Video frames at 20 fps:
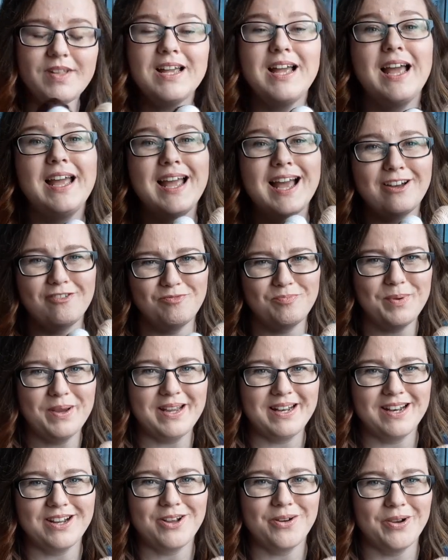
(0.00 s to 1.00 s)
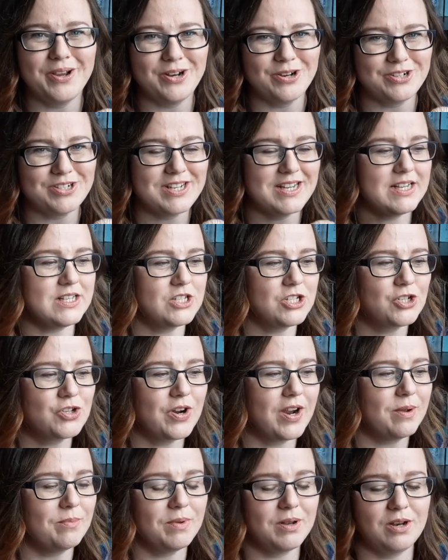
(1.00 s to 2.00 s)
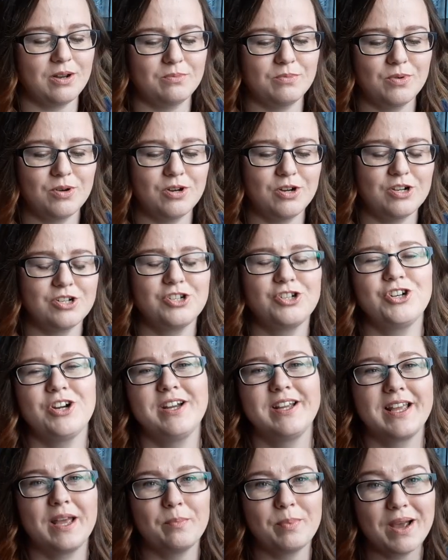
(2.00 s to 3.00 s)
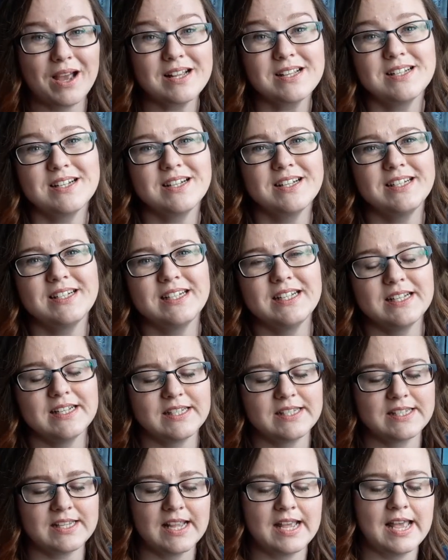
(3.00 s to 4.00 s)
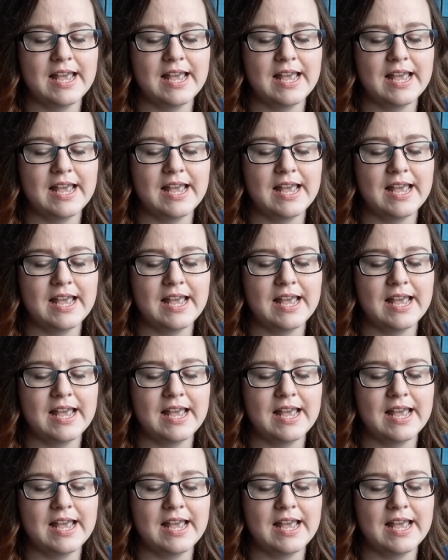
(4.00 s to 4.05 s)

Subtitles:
I have been going onto Instagram a lot more to try and get pattern ideas.